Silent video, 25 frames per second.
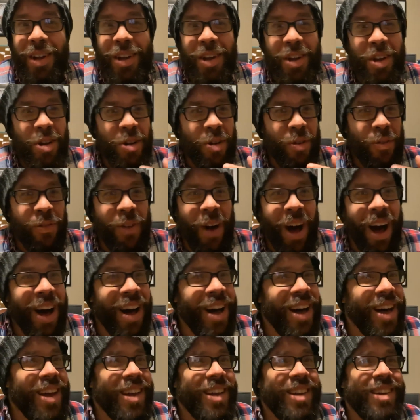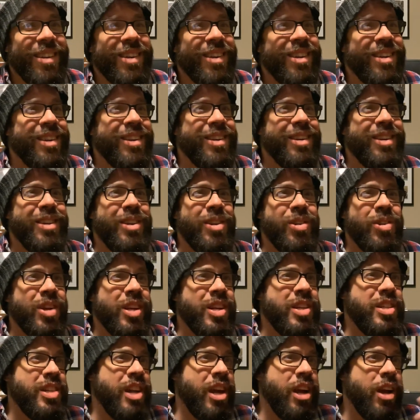You're fine. You
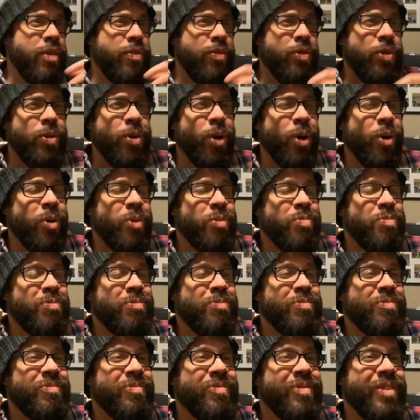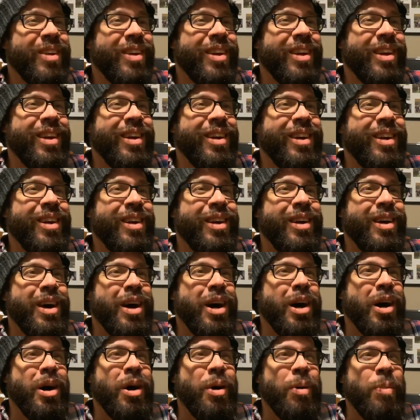can take food home.
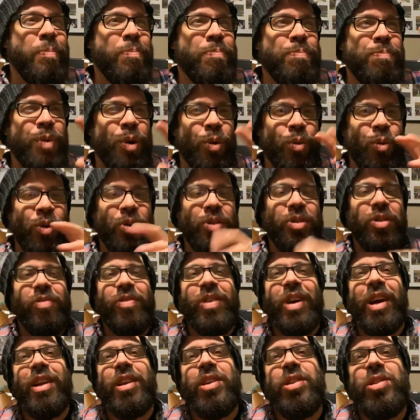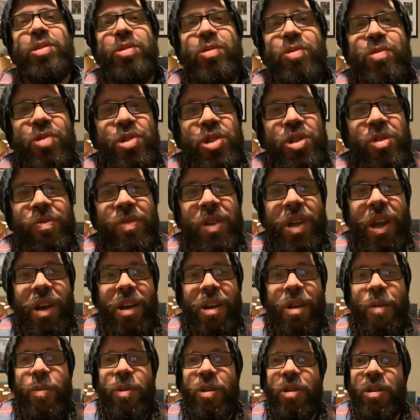But what you've got to do is you've got
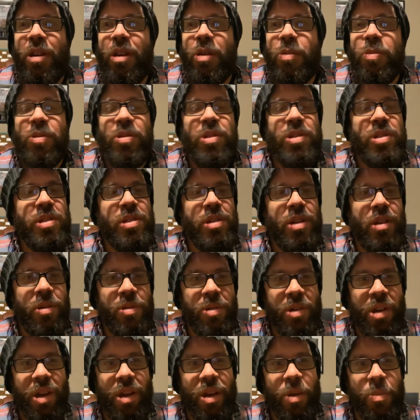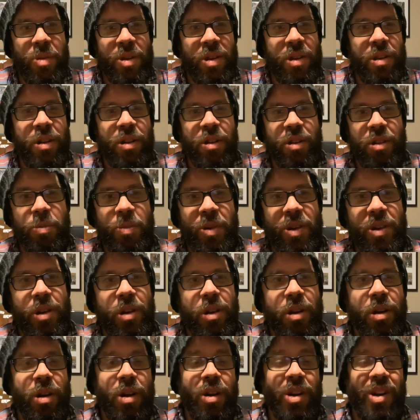to be able to say, okay, I'm going to eat a little bit
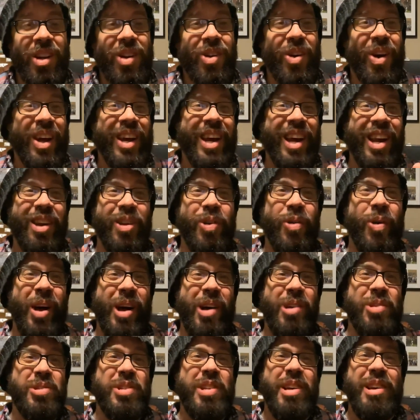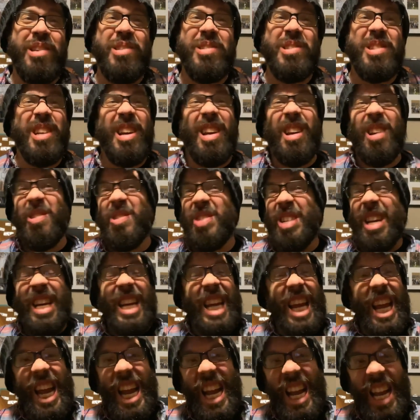here. You know, I got to go house to house to house. I
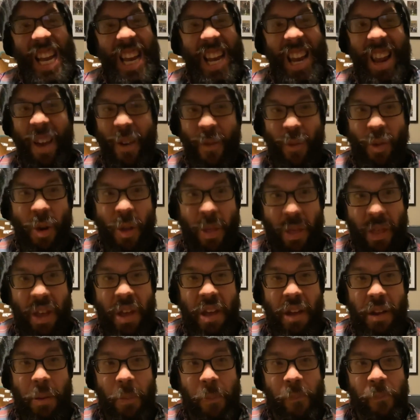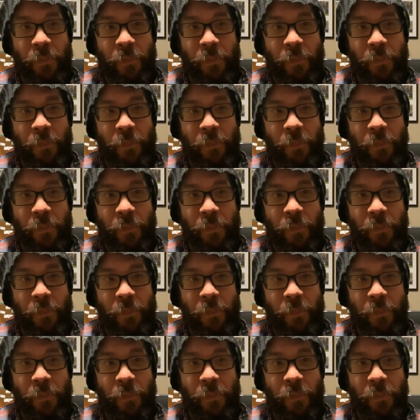can't eat everything.